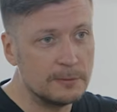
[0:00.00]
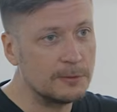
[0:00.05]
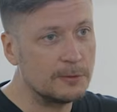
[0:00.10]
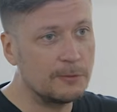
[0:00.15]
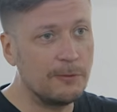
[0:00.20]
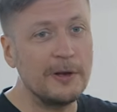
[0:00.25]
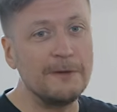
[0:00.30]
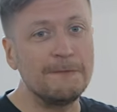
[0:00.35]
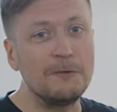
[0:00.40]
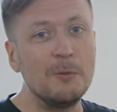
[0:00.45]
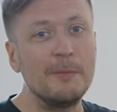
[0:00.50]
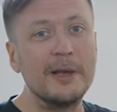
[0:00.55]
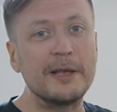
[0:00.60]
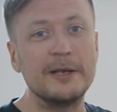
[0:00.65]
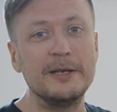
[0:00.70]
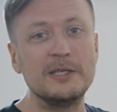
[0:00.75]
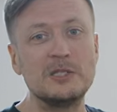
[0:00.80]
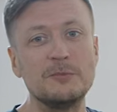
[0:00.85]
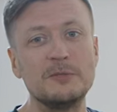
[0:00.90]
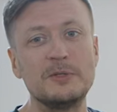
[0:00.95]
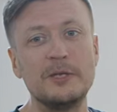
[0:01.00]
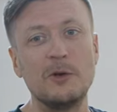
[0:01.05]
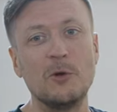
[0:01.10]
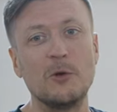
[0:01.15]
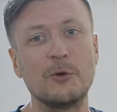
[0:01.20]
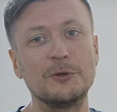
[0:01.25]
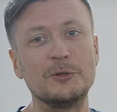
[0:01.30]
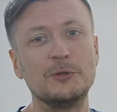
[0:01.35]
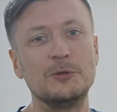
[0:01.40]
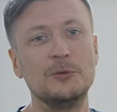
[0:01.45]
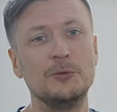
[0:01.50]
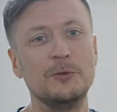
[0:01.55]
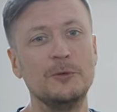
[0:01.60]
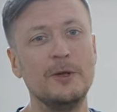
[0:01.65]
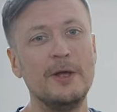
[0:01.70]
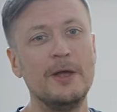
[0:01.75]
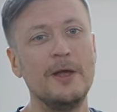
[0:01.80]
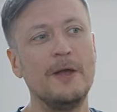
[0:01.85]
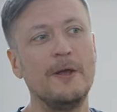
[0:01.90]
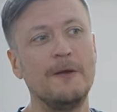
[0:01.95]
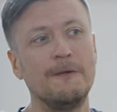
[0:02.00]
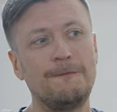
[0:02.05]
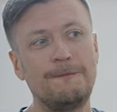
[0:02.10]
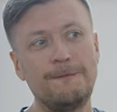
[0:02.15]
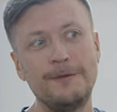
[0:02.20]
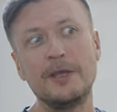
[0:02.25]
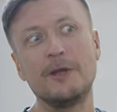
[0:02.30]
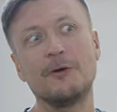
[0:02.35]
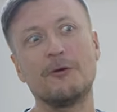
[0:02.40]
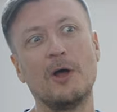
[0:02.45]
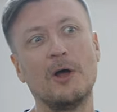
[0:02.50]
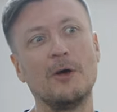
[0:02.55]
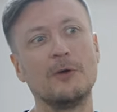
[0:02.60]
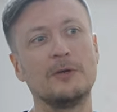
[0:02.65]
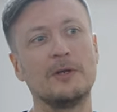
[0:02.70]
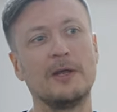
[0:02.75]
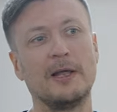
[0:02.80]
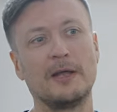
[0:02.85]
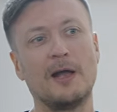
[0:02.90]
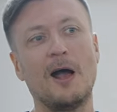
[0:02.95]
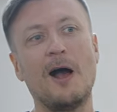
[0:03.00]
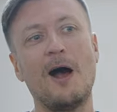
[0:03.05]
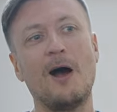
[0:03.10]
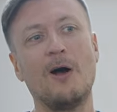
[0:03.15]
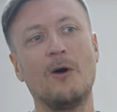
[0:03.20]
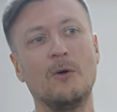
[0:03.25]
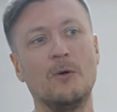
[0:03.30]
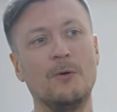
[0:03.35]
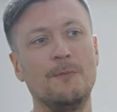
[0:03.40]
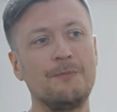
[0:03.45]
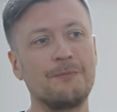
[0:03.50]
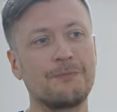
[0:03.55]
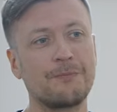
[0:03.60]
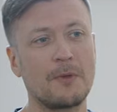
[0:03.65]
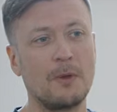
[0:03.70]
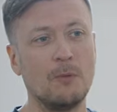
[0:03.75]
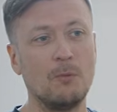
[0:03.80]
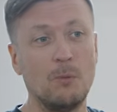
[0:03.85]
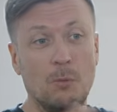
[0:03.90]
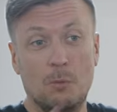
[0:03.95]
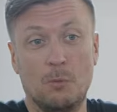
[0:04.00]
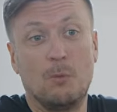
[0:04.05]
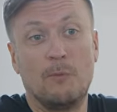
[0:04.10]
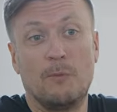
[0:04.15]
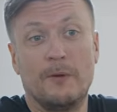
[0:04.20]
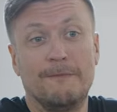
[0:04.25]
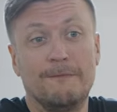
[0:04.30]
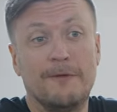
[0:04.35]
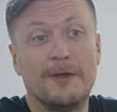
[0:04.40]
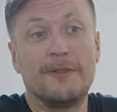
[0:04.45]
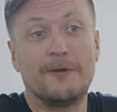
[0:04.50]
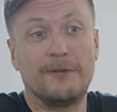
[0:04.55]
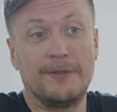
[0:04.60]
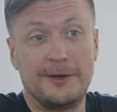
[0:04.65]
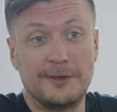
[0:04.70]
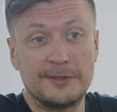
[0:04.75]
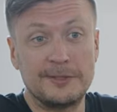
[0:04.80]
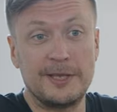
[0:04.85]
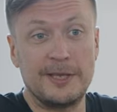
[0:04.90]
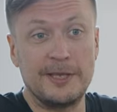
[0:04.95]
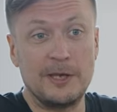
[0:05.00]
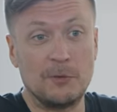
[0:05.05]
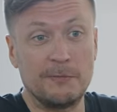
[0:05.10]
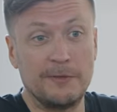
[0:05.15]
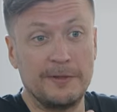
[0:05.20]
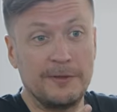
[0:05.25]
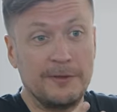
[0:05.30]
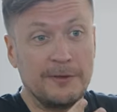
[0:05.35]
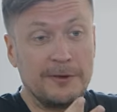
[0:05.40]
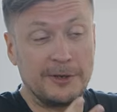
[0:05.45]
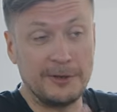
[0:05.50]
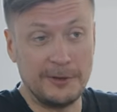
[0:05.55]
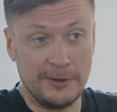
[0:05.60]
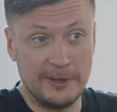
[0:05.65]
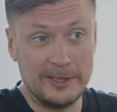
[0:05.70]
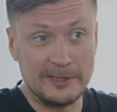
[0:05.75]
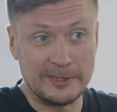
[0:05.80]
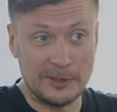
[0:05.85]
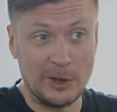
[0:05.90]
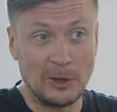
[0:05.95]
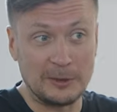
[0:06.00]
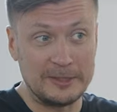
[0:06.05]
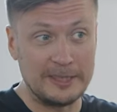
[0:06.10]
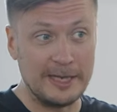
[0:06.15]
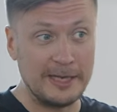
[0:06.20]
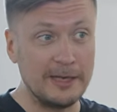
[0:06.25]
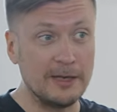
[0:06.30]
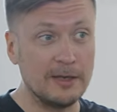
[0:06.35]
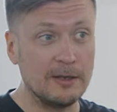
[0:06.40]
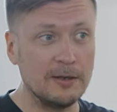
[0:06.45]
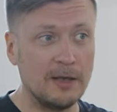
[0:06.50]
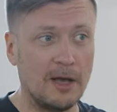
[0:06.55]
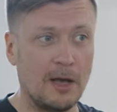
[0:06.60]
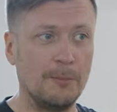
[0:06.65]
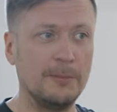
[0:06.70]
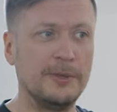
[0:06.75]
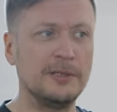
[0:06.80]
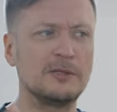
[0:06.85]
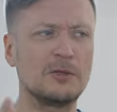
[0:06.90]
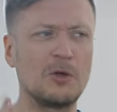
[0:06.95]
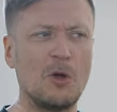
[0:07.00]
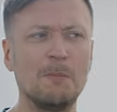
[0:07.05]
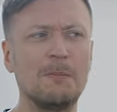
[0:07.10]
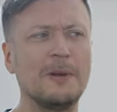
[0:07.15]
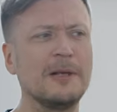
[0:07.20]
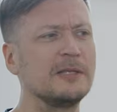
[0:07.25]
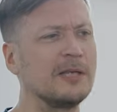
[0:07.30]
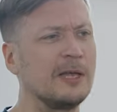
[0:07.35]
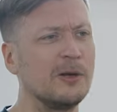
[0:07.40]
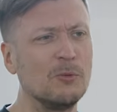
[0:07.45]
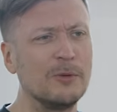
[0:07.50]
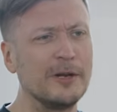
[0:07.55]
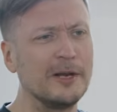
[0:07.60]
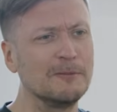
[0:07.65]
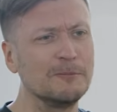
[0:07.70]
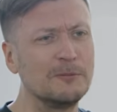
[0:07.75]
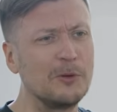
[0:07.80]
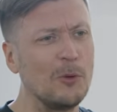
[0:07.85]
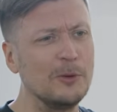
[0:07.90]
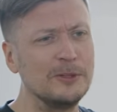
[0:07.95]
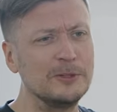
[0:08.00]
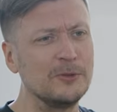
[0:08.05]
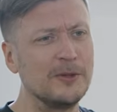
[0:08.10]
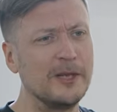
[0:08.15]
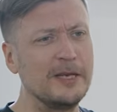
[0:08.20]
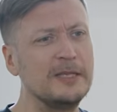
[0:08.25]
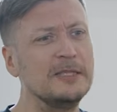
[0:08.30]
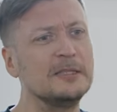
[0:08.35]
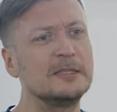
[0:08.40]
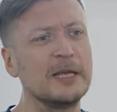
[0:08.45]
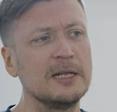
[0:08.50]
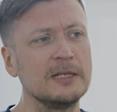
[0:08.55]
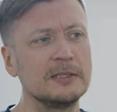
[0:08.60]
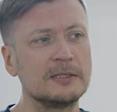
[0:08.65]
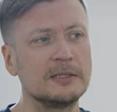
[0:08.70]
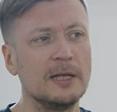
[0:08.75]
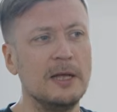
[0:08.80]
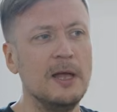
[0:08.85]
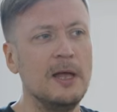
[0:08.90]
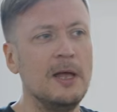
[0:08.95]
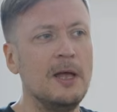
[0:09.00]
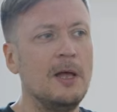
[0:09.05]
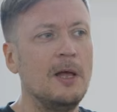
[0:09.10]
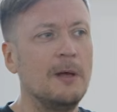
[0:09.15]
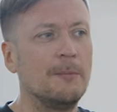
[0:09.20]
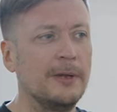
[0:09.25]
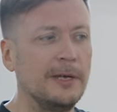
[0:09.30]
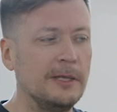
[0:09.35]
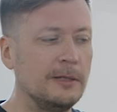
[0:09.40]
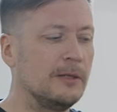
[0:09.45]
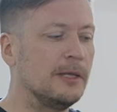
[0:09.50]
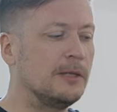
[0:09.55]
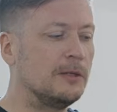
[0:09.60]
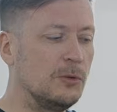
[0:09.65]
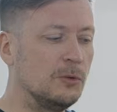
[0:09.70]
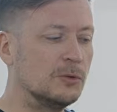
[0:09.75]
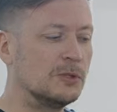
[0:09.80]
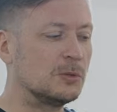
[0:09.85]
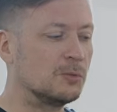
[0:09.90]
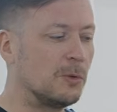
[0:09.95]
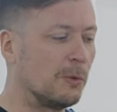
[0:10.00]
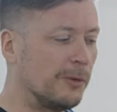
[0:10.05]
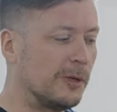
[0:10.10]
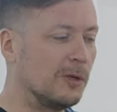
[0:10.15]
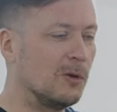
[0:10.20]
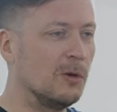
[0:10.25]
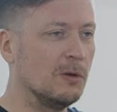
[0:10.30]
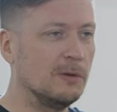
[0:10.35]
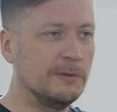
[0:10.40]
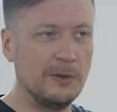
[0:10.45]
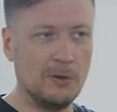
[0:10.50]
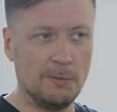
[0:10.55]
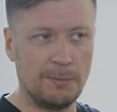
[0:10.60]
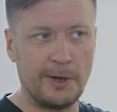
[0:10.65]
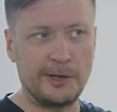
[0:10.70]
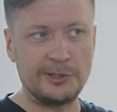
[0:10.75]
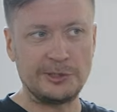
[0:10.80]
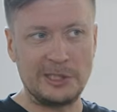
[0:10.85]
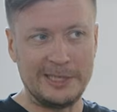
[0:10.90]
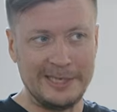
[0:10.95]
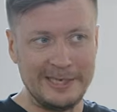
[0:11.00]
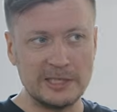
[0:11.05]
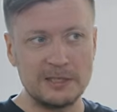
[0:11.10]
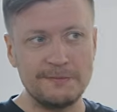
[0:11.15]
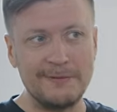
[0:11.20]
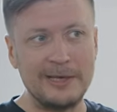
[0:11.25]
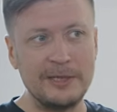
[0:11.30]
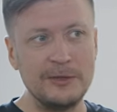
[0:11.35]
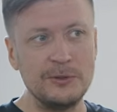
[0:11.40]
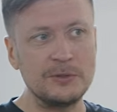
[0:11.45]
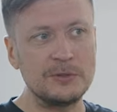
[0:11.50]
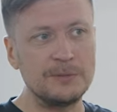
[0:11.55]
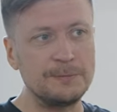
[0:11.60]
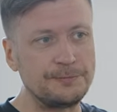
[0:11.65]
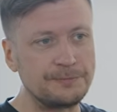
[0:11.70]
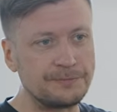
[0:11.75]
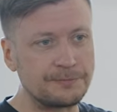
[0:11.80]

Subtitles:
quite a few mechanisms in order to figure out whether there's data or whether there is not data. It's complex. I don't want to go into the details, but it uses what we call partial index values.